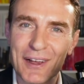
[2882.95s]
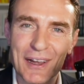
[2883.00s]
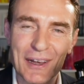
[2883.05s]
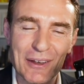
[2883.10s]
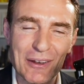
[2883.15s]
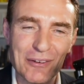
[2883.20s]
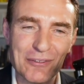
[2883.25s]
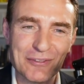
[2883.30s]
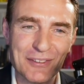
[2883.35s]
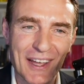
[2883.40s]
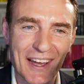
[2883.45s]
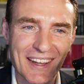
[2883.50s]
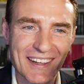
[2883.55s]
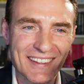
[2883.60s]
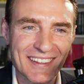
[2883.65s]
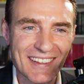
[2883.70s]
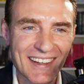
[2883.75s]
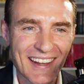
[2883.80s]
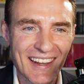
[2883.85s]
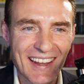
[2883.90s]
I love
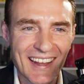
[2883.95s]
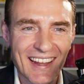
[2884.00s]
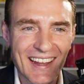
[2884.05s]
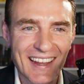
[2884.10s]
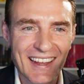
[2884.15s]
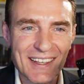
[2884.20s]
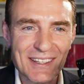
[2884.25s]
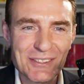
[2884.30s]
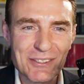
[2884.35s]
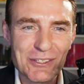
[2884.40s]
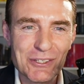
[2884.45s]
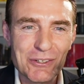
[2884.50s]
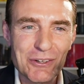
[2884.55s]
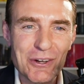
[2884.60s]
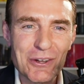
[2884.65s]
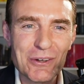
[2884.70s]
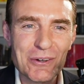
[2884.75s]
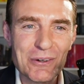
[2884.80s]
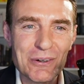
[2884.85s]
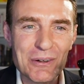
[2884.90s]
that.
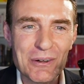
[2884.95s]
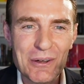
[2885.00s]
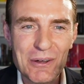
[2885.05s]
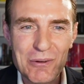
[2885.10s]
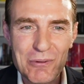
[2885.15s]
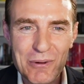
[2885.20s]
True,